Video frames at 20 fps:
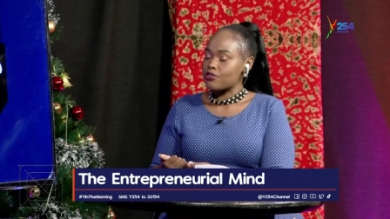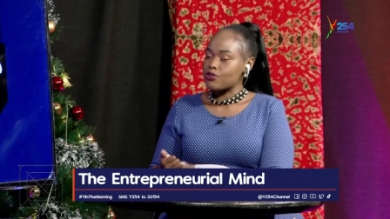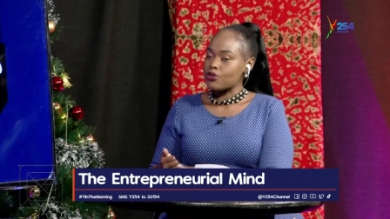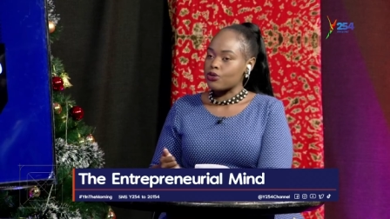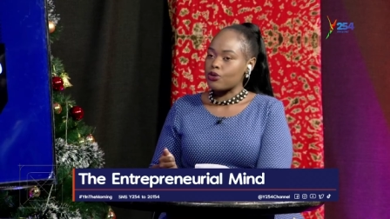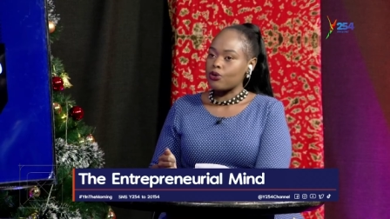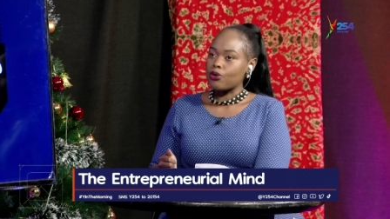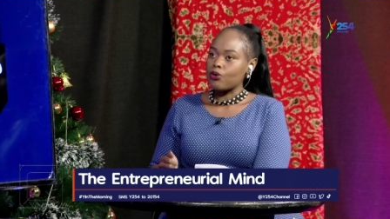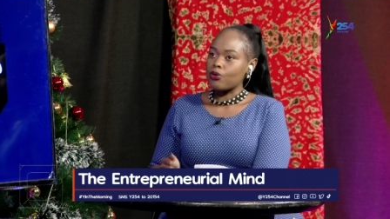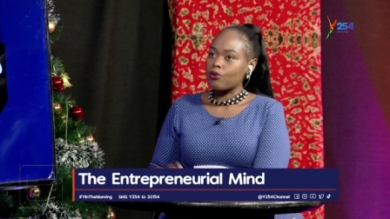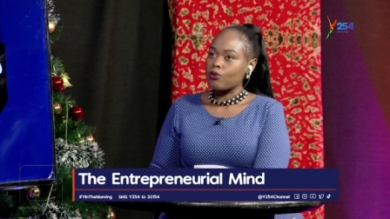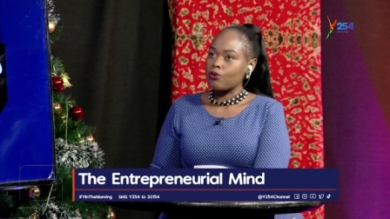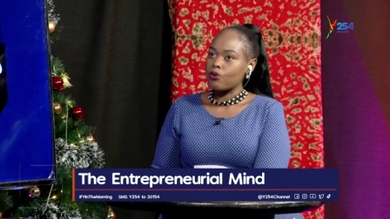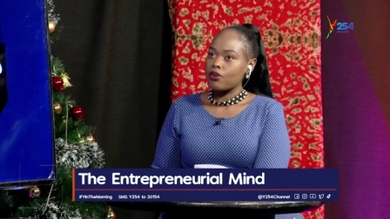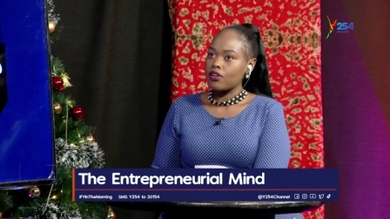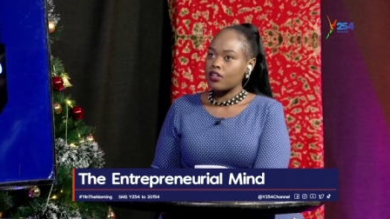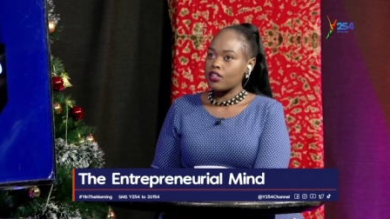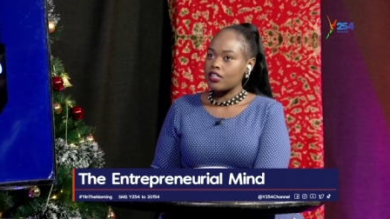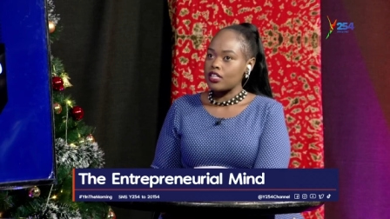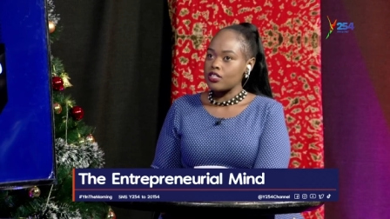So
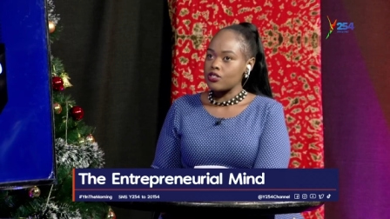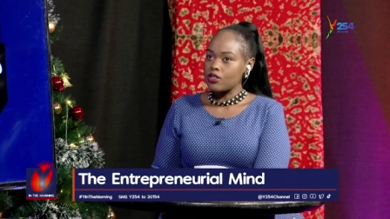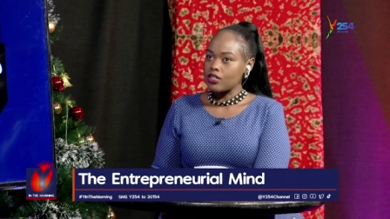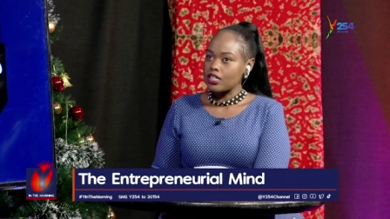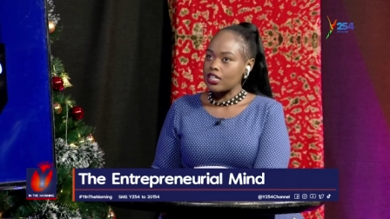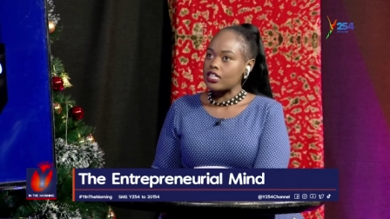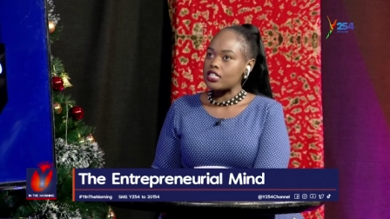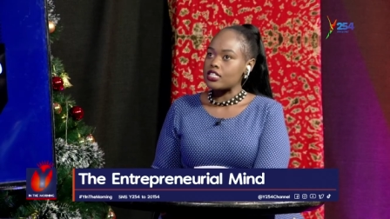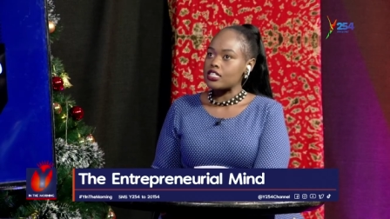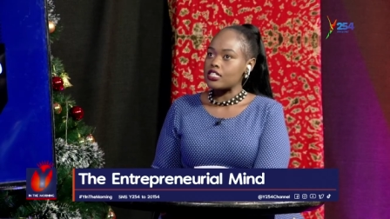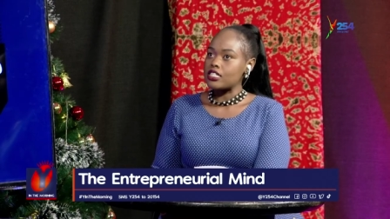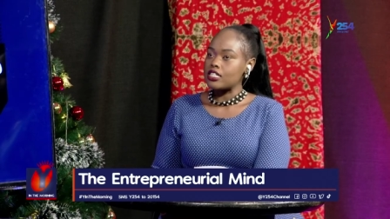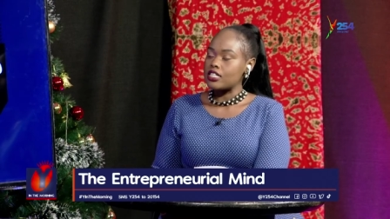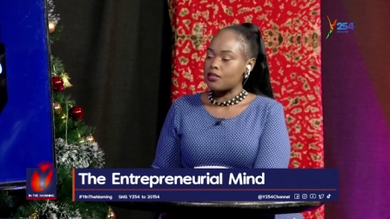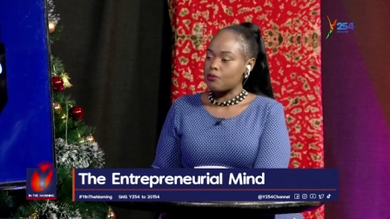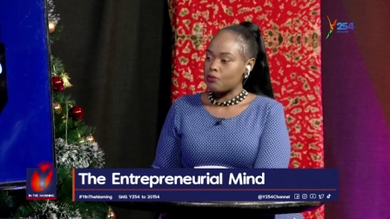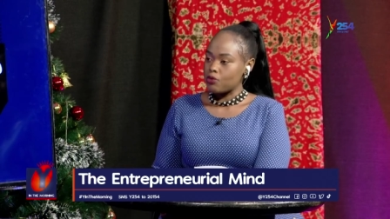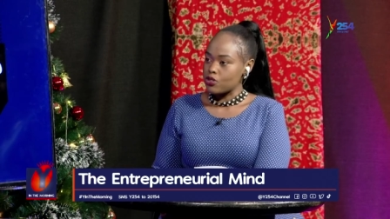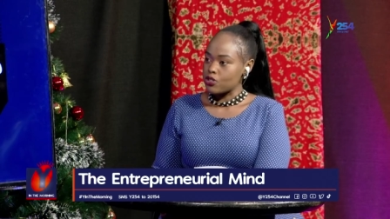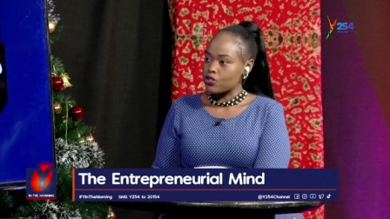let's look at
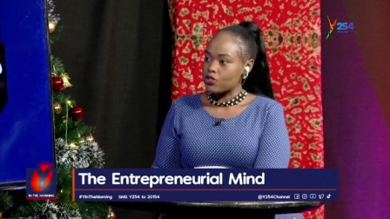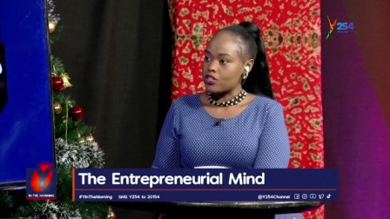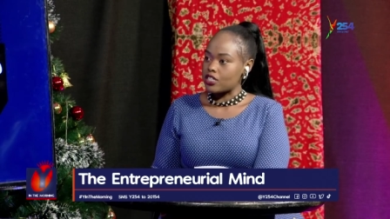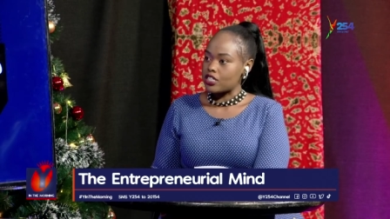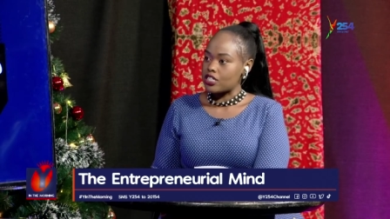emotional